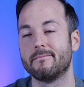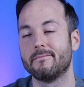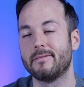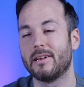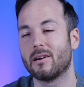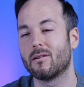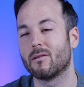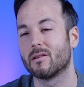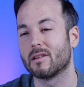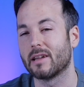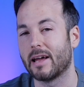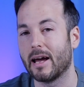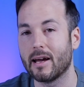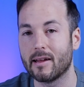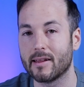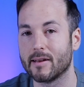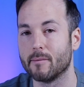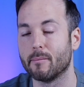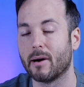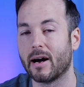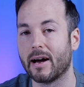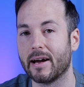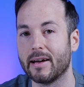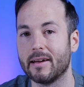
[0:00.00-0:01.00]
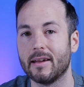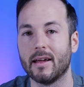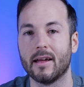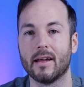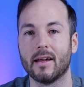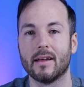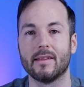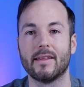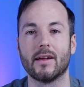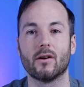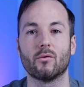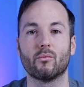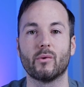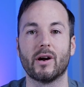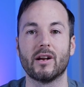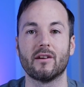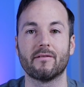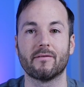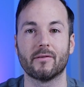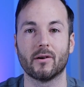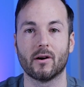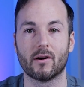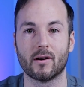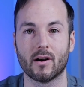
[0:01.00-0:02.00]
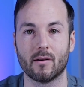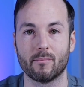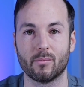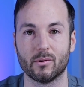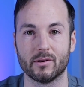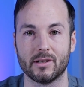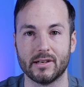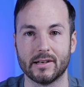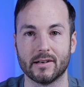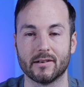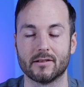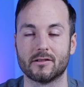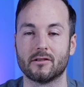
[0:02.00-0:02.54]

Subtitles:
They don't likely buy. They rent for a couple years.